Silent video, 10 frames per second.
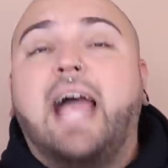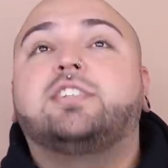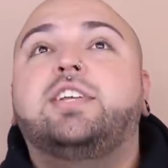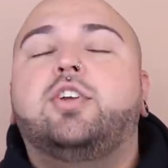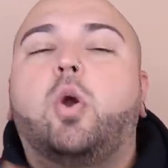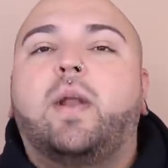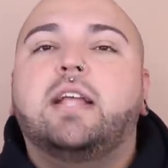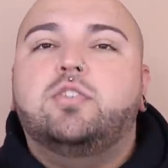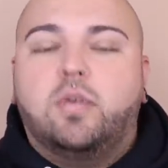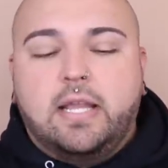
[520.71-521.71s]
Actually, you know what? I
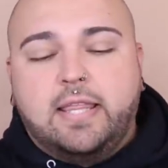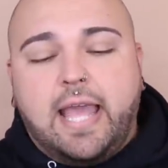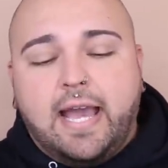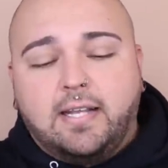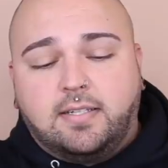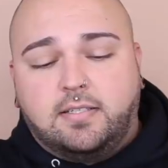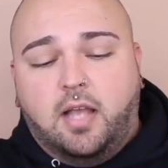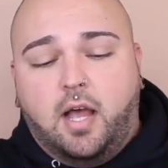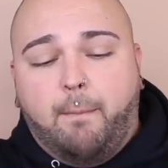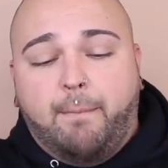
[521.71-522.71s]
do like the Axe
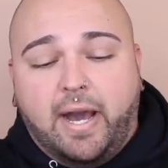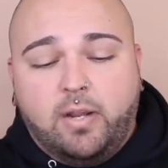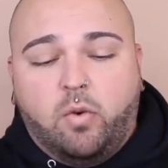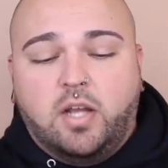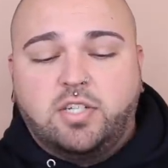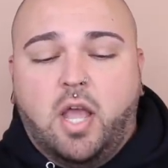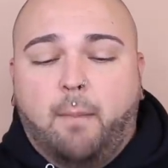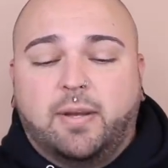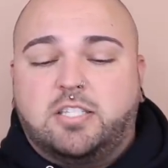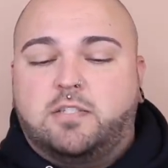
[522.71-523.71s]
uh, body wash,
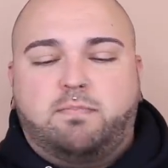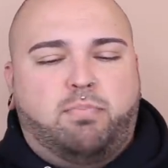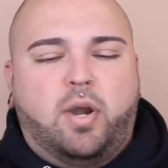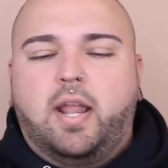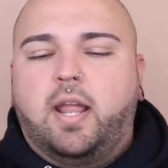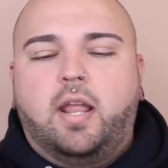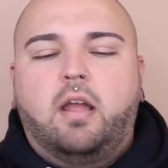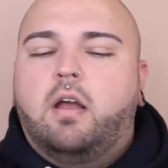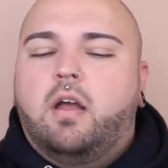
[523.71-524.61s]
but spray,